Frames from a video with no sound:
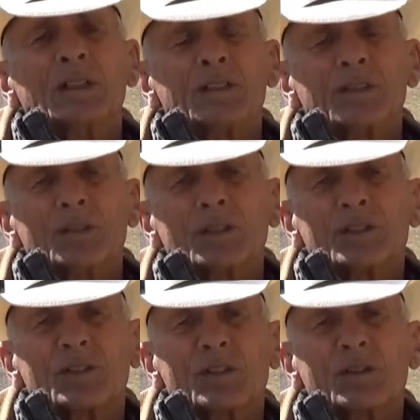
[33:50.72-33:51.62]
George
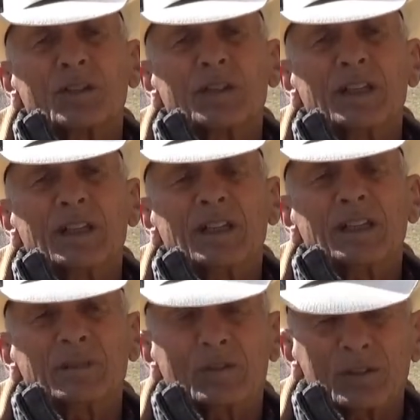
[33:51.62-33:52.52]
Stoner, and he
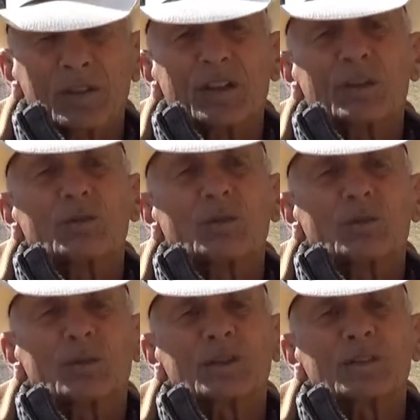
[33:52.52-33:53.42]
was another
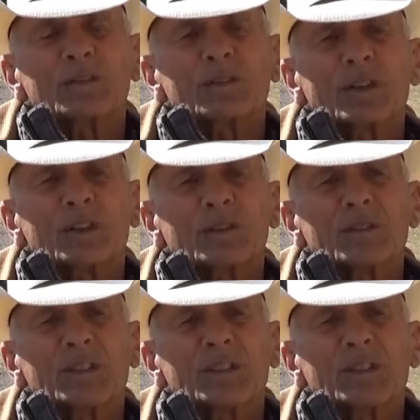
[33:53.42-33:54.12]
World War II veteran.